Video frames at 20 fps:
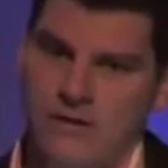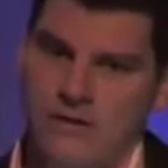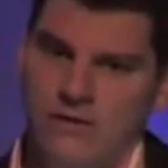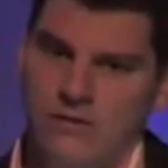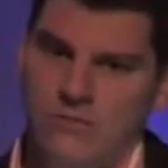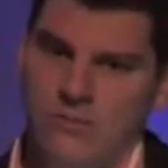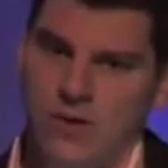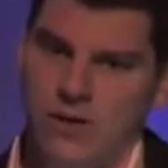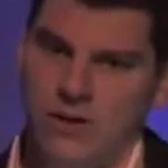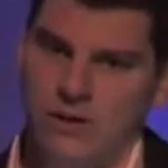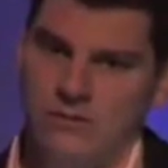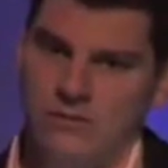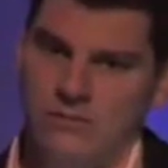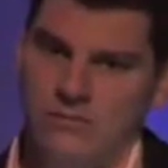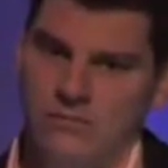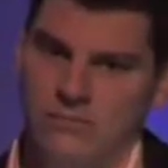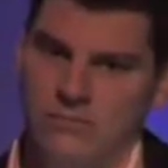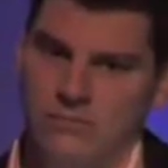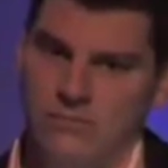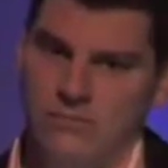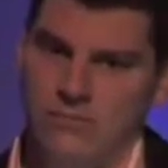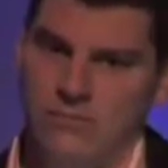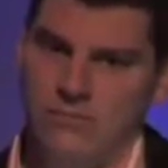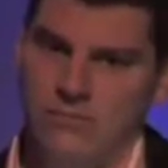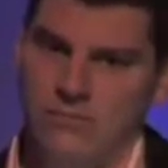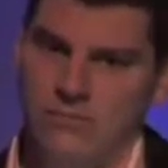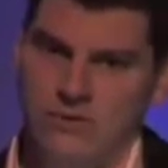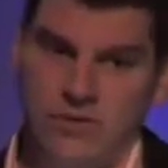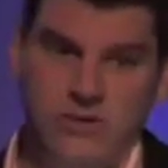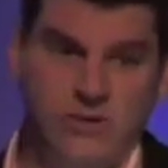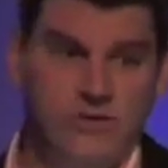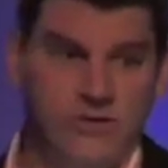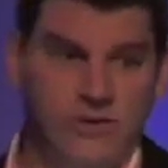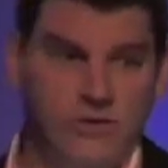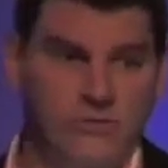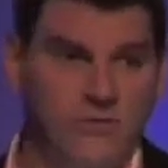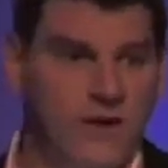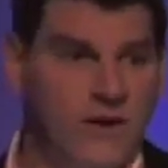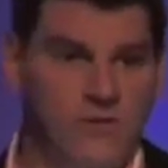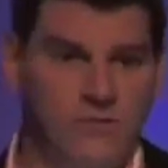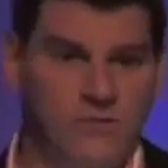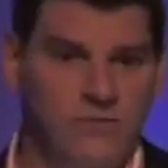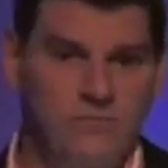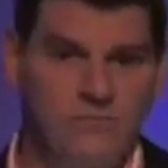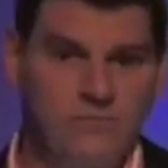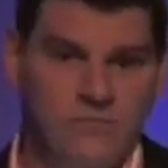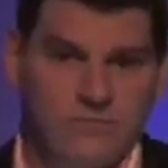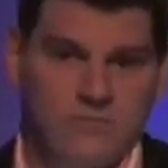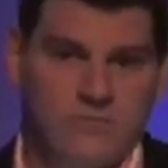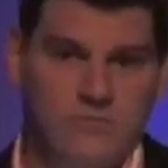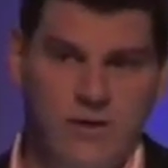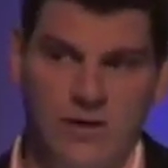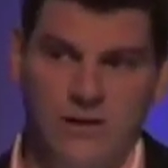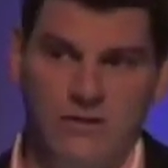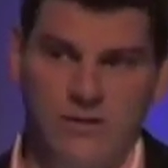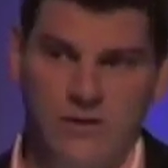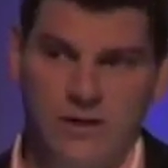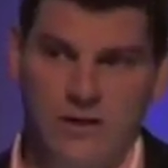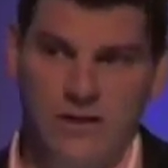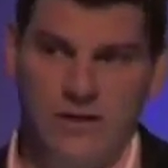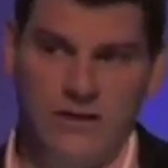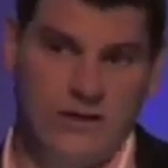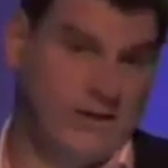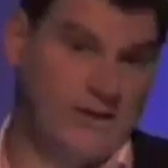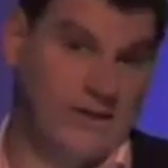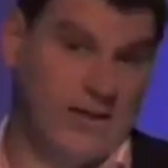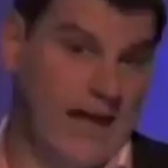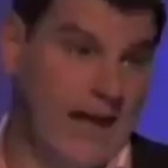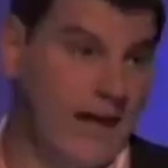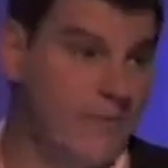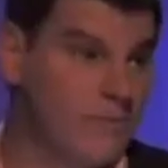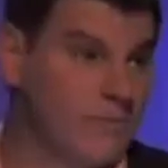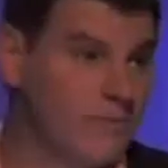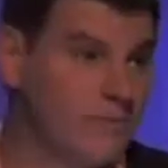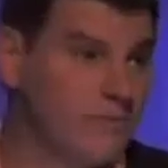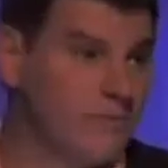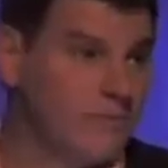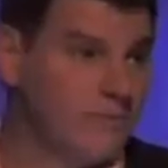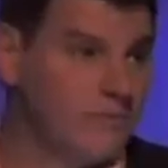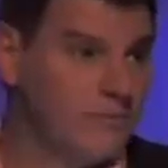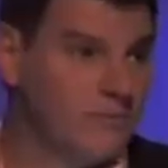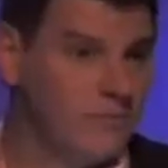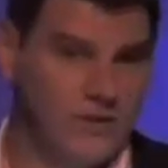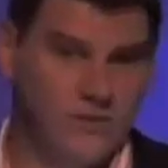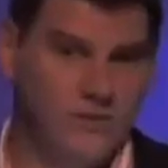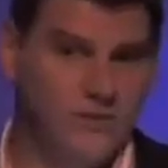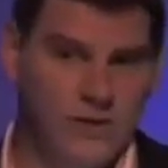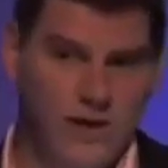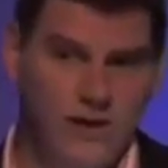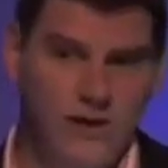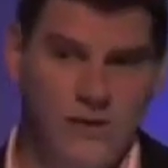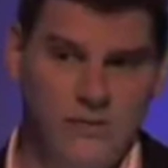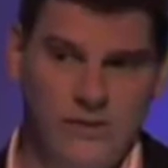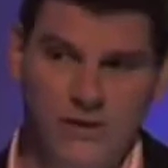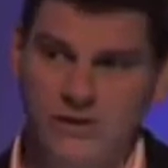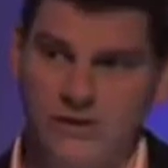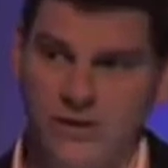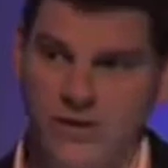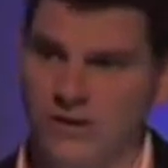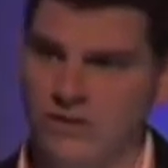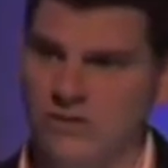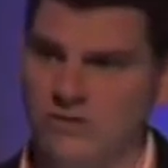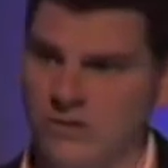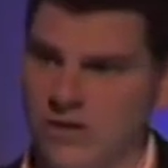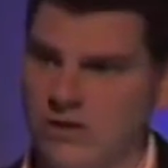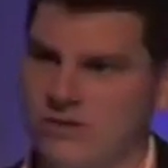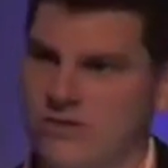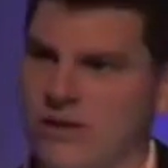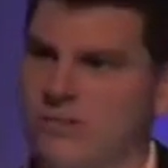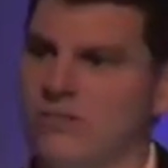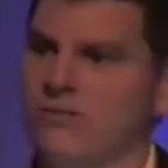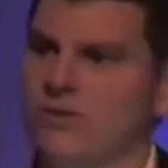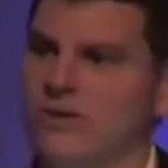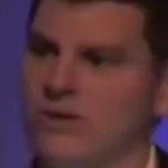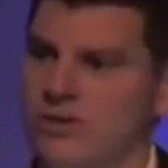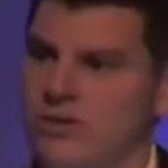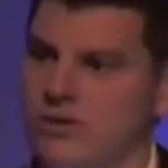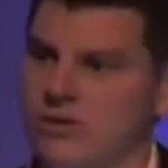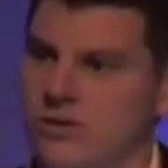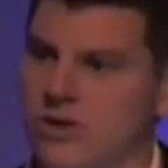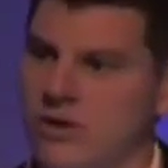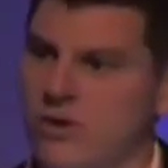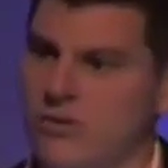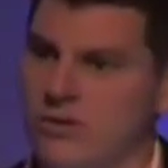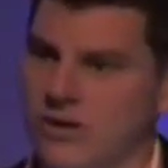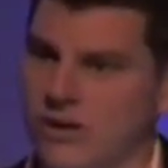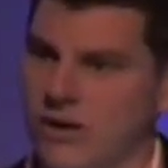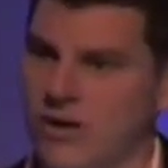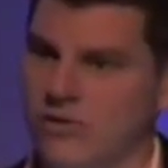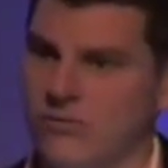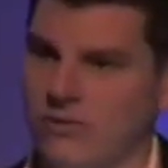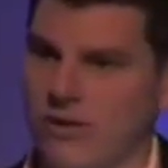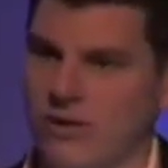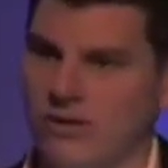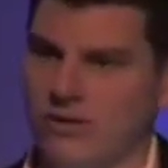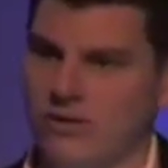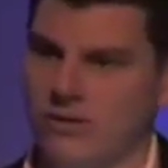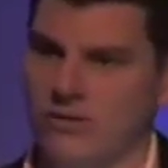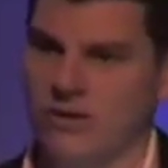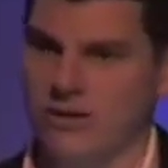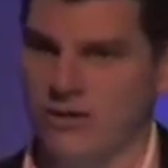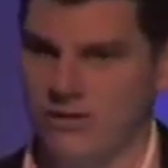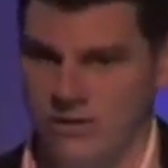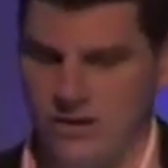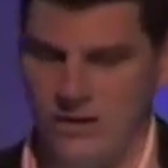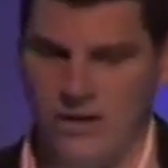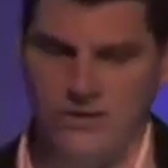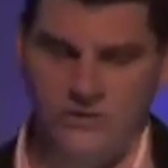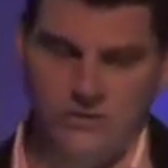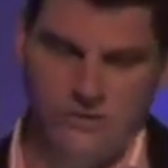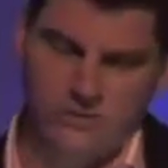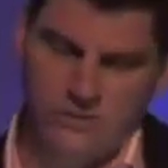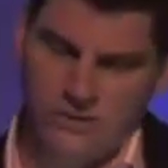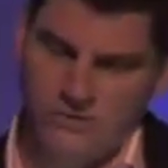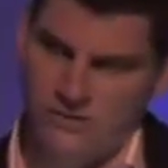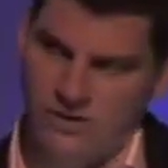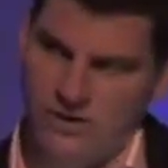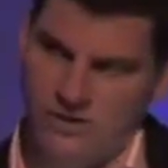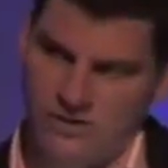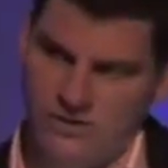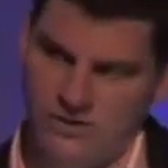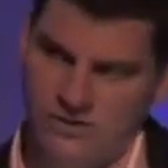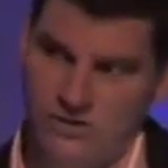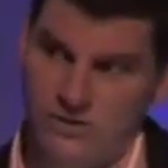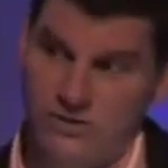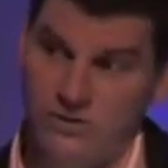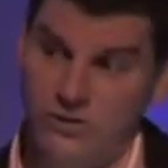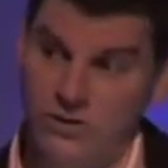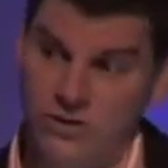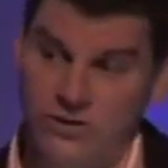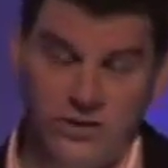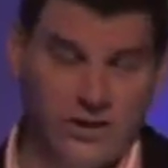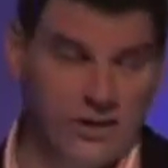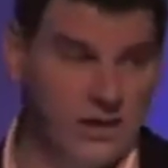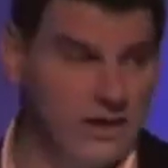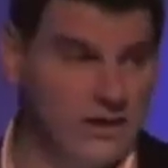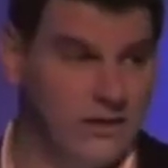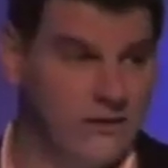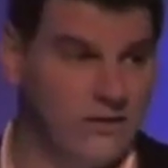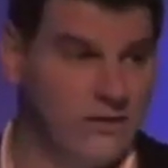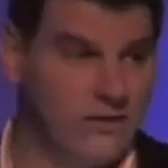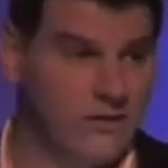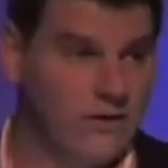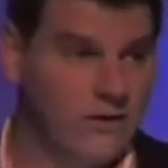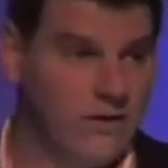Well, just using a phone, is an app. But it's not the only one, is it? The number of things you can do with an iPhone and other sort of devices is astonishing now.